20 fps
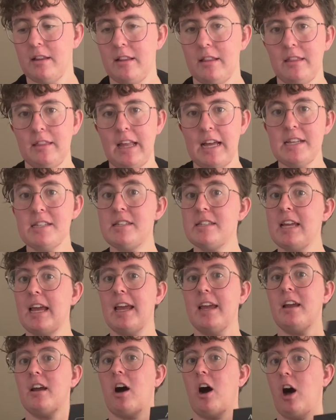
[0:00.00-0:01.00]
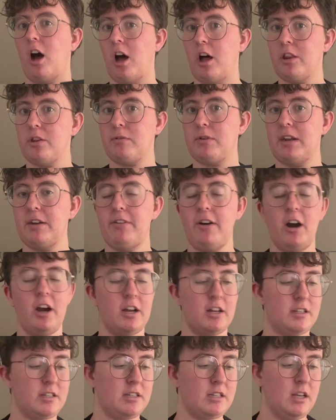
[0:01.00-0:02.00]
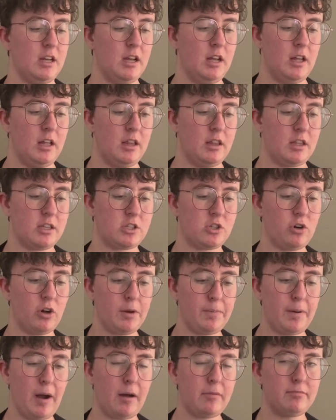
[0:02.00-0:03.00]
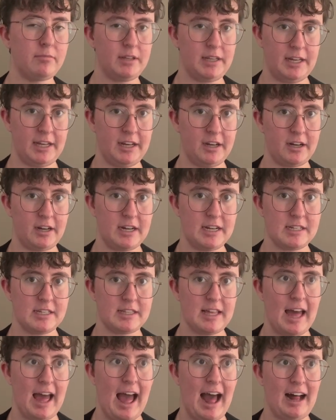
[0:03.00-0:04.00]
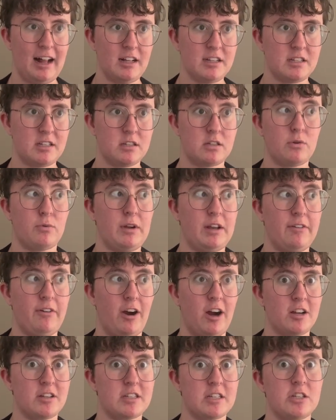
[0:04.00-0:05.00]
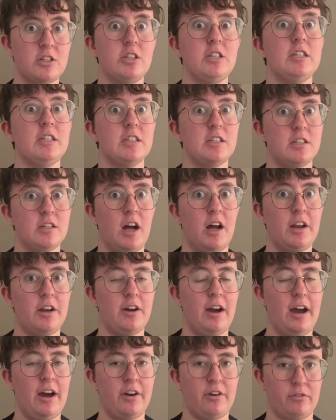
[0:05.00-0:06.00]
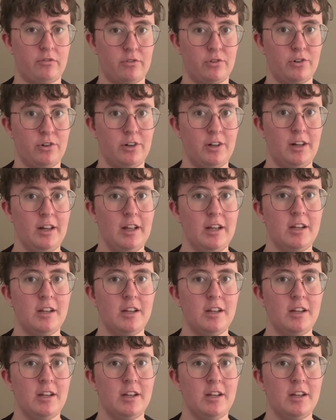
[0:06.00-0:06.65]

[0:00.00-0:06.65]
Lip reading: let's take All Hail the Queen of Hearts. The story problem in here is that Alice is the Queen of Hearts and she does not know how to rule.